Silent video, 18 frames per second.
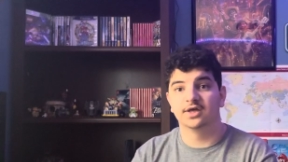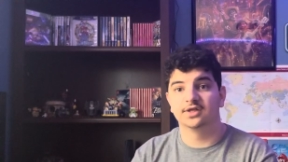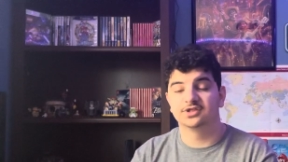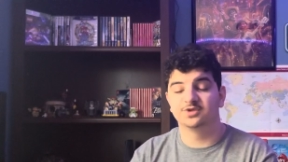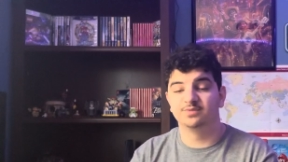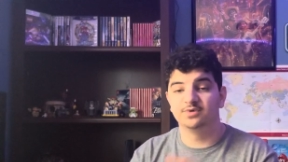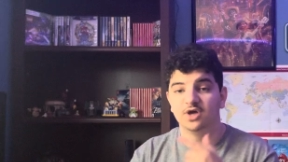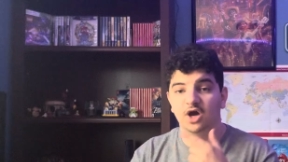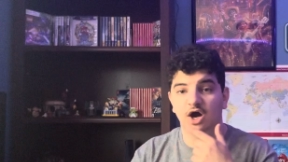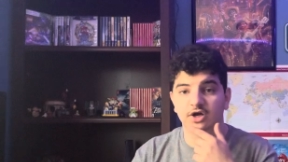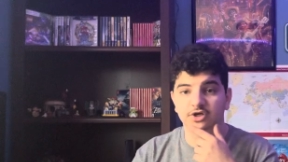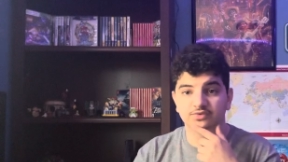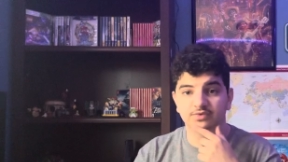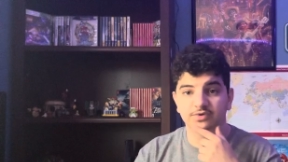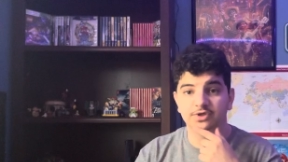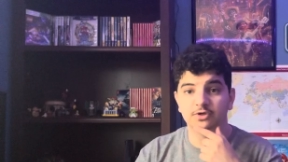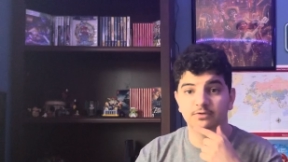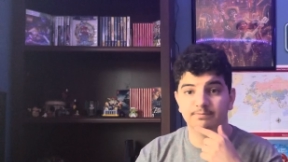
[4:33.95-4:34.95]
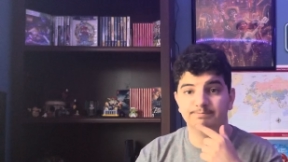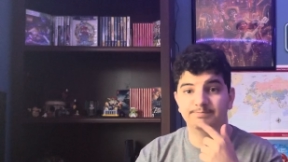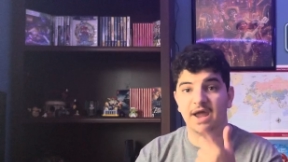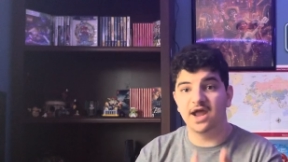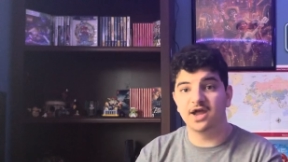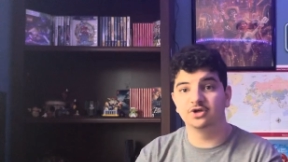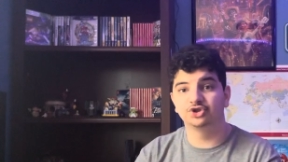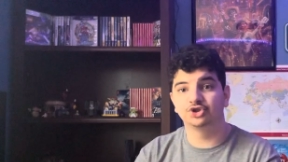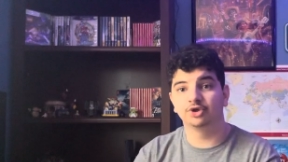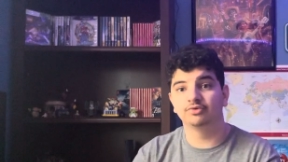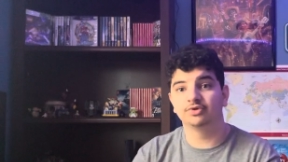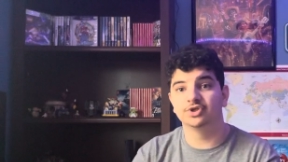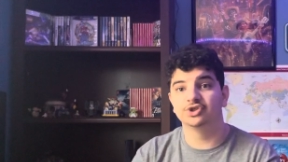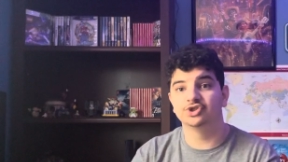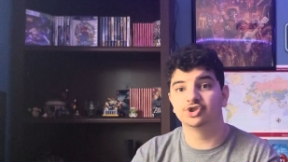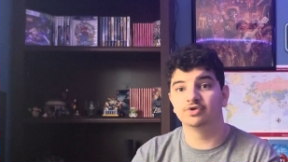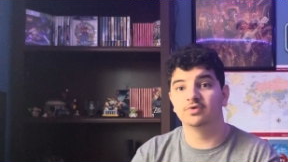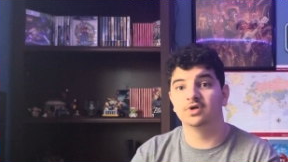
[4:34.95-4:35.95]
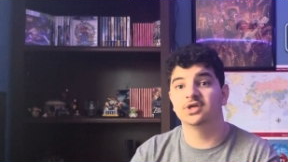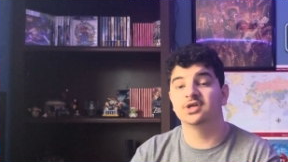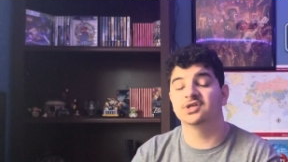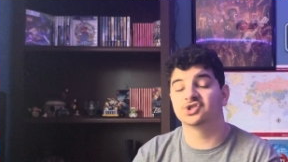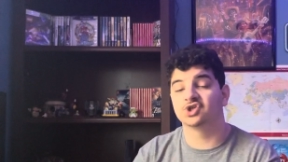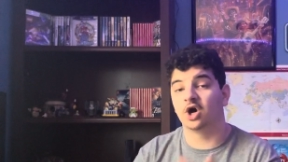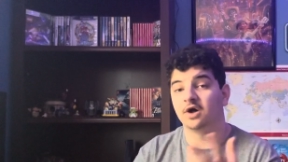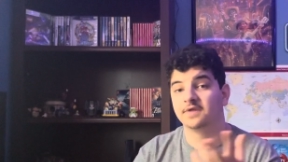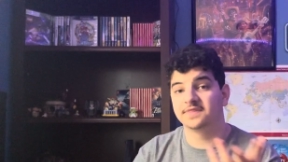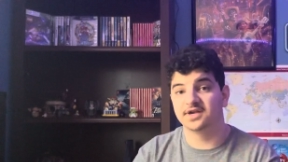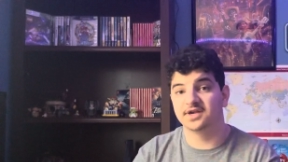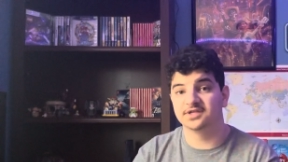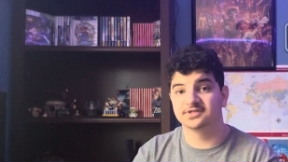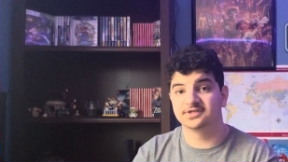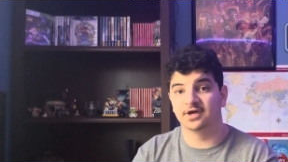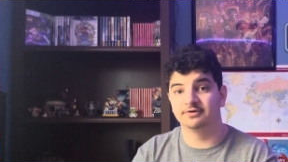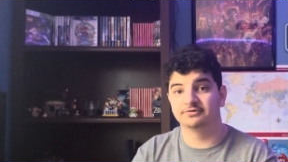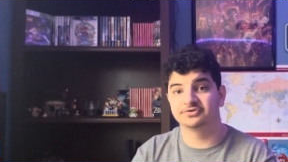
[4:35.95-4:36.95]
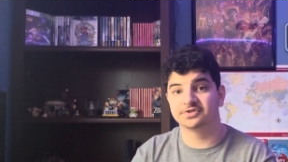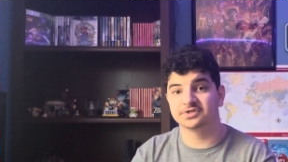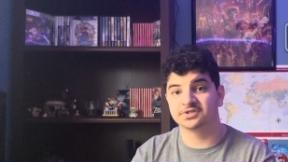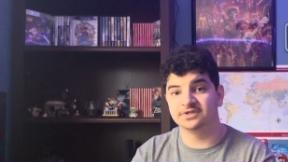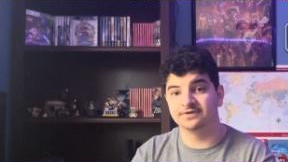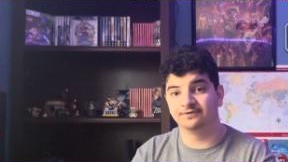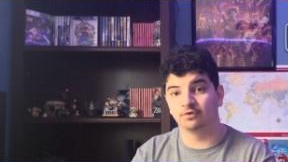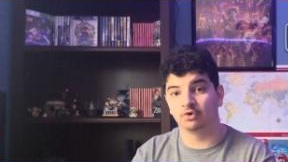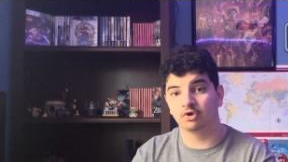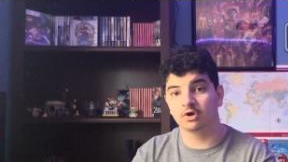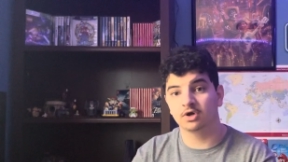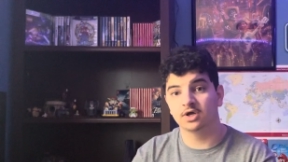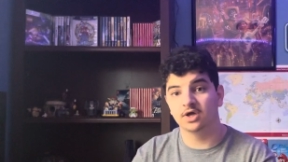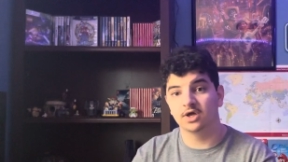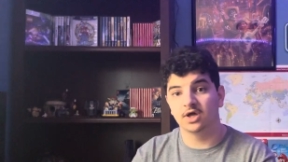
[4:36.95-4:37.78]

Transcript: To be honest with you, Banjo-Kazooie is on the Nintendo 64